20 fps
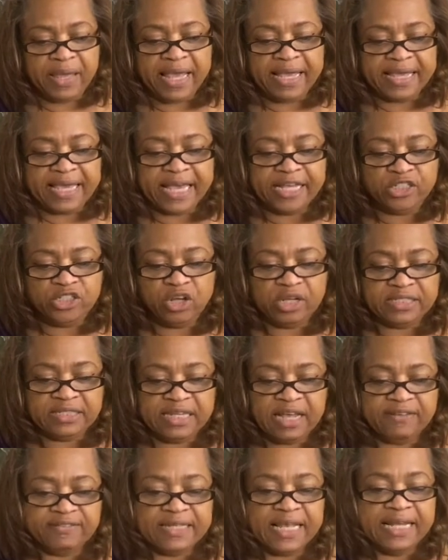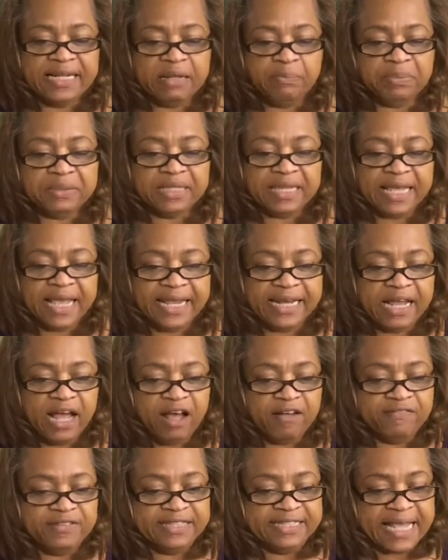engage yourselves in a plan
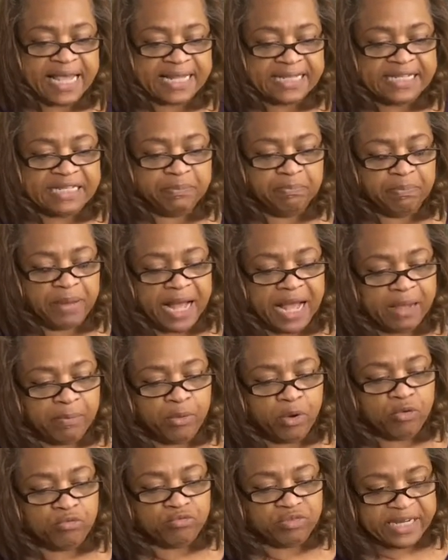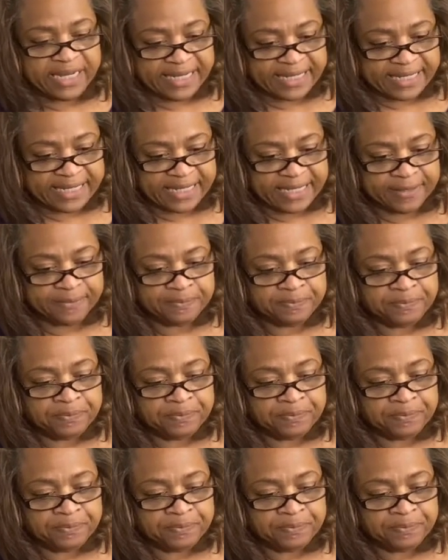of daily Bible reading